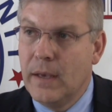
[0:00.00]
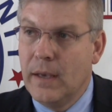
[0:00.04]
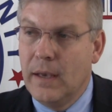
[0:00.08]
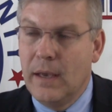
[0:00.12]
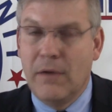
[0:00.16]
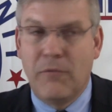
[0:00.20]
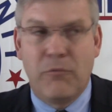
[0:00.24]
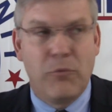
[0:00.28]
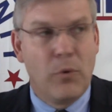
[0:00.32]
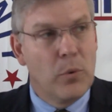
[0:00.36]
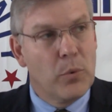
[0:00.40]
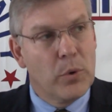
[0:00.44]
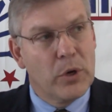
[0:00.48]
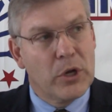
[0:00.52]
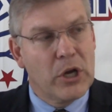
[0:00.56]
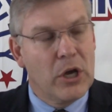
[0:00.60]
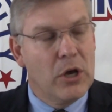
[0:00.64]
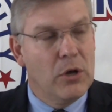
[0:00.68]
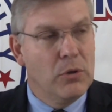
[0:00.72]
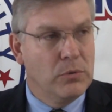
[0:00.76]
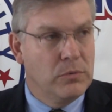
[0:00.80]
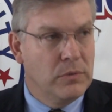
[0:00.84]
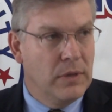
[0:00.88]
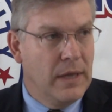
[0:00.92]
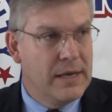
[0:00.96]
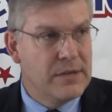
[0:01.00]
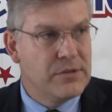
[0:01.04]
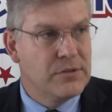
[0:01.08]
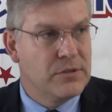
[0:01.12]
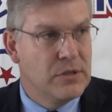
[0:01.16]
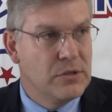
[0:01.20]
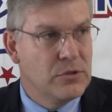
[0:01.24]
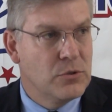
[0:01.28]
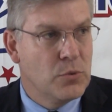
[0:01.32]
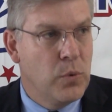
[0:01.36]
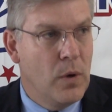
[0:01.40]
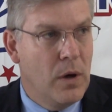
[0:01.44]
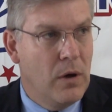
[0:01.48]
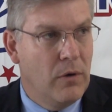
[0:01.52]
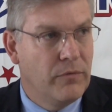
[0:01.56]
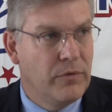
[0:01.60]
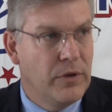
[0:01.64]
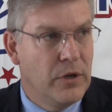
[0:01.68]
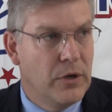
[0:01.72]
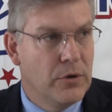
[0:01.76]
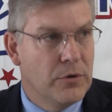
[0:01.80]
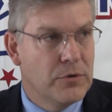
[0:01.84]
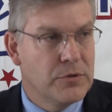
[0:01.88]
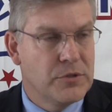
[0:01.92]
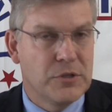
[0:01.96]
If we were to go less than 12
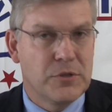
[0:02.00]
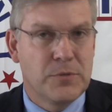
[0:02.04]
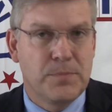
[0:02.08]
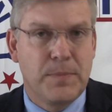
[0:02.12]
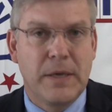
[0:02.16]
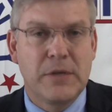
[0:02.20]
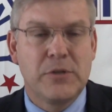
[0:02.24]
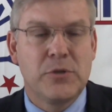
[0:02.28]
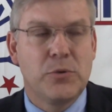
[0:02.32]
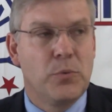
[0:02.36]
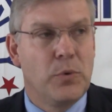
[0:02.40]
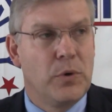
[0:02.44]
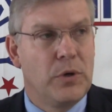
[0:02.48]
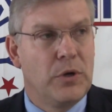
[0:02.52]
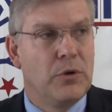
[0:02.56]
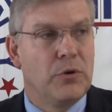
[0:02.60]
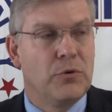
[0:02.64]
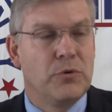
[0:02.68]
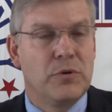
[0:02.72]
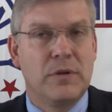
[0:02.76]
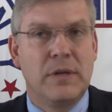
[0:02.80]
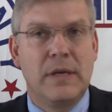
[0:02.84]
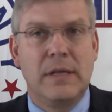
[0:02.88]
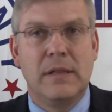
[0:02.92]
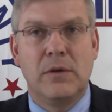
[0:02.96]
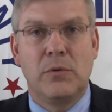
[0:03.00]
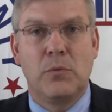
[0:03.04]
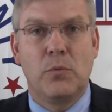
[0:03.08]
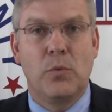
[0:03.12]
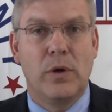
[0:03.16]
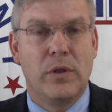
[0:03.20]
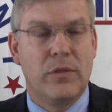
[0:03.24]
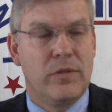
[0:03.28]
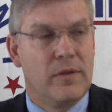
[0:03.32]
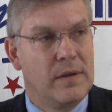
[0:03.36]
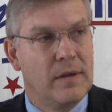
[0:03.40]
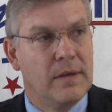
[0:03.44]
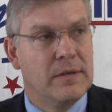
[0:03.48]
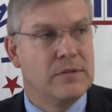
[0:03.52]
years, especially when you're dealing with,